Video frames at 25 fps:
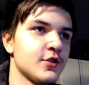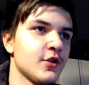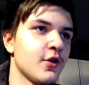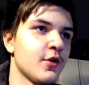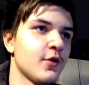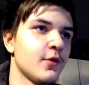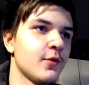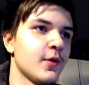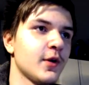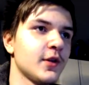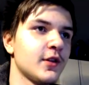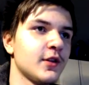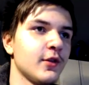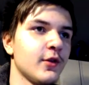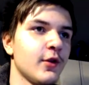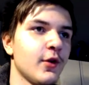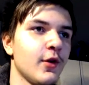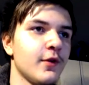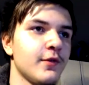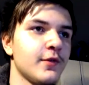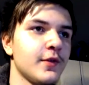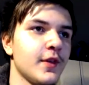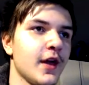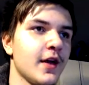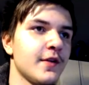what
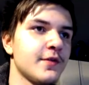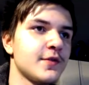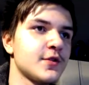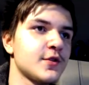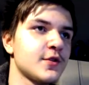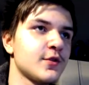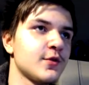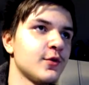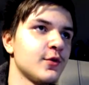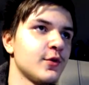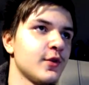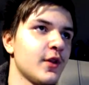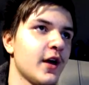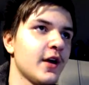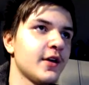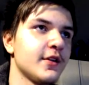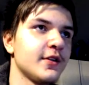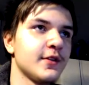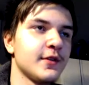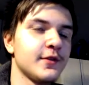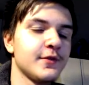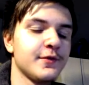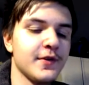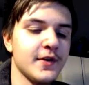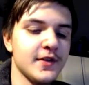Love Live School
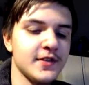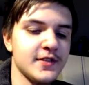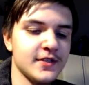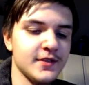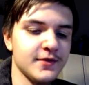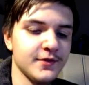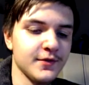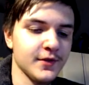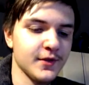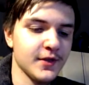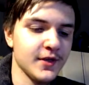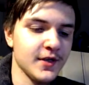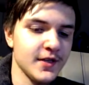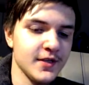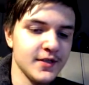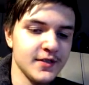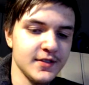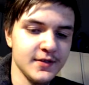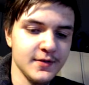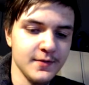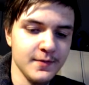Idol Festival is,